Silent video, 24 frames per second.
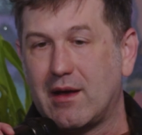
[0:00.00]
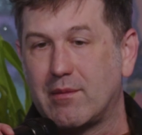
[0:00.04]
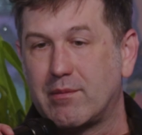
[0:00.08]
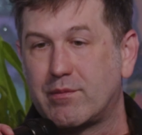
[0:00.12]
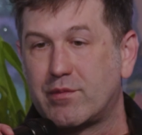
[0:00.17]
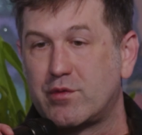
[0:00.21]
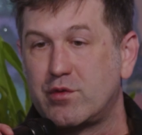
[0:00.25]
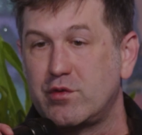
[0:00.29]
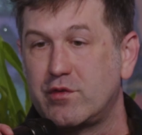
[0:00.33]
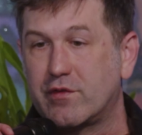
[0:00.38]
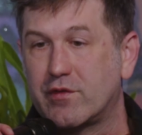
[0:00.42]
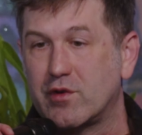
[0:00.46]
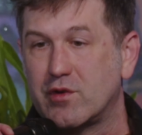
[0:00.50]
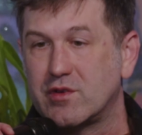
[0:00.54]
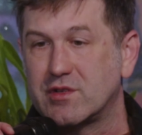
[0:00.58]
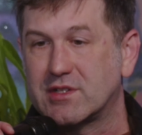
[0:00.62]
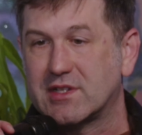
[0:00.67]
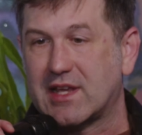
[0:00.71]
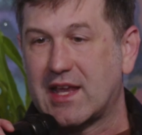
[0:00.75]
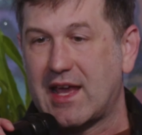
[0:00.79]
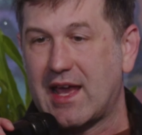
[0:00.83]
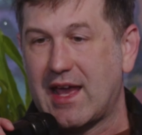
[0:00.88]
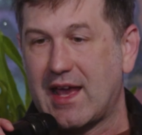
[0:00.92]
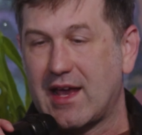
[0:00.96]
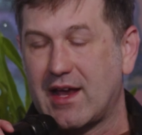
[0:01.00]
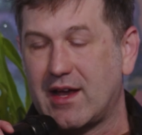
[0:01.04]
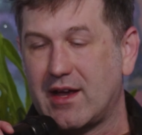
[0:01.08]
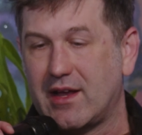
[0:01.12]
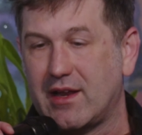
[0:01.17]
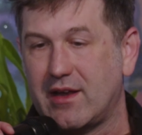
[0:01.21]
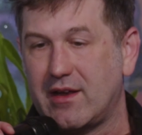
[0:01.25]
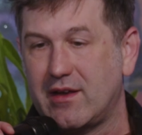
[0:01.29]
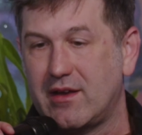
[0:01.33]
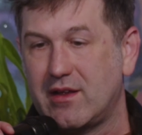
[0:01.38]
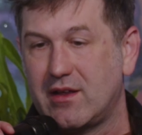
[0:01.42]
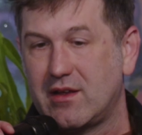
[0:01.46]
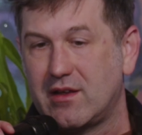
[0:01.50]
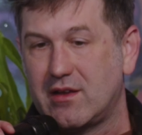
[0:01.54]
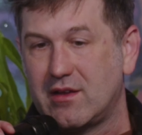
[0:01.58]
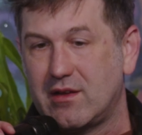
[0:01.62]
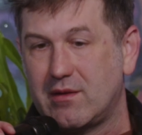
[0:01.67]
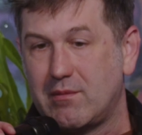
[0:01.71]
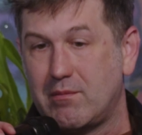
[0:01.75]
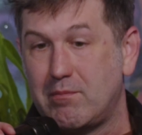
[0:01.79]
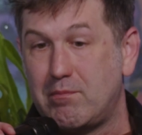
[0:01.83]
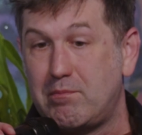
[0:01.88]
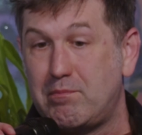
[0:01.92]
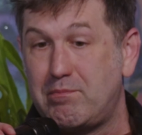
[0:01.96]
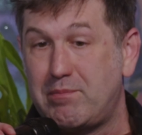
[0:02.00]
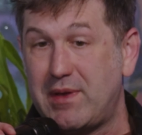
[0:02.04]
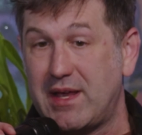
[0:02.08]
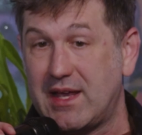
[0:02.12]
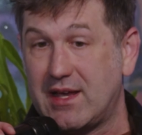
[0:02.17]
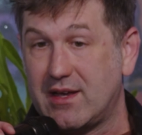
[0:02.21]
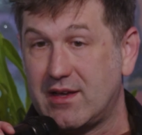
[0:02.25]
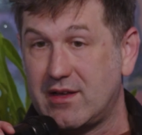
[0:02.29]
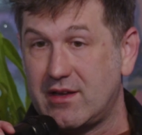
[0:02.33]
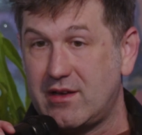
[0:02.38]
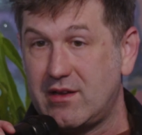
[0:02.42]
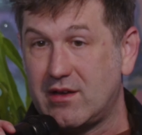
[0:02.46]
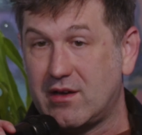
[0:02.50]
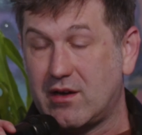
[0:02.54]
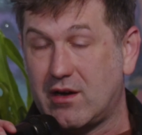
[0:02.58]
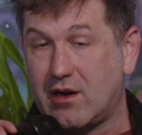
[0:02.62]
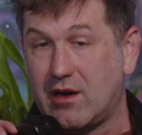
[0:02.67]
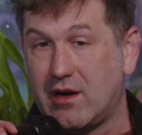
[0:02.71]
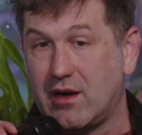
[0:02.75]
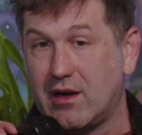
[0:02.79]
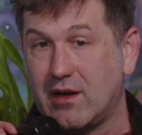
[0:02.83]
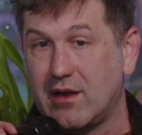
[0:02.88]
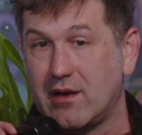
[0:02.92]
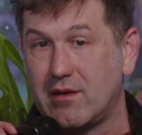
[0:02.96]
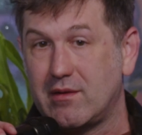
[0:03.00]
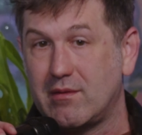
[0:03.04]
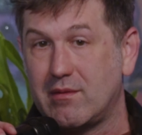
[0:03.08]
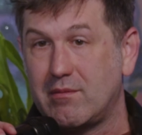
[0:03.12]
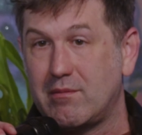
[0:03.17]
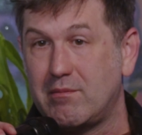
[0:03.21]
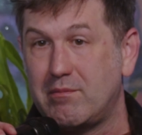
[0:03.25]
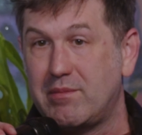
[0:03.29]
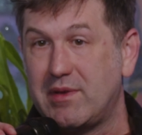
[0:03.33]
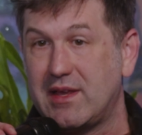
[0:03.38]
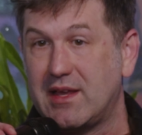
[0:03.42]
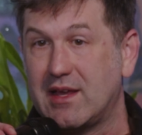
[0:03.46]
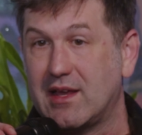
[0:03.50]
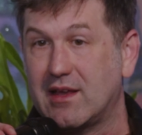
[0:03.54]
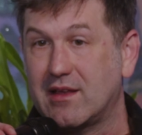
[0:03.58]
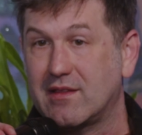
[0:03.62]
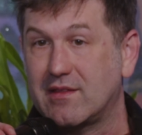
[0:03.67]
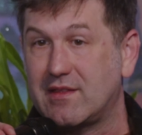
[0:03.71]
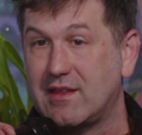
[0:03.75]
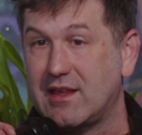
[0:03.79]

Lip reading: provers can bid on being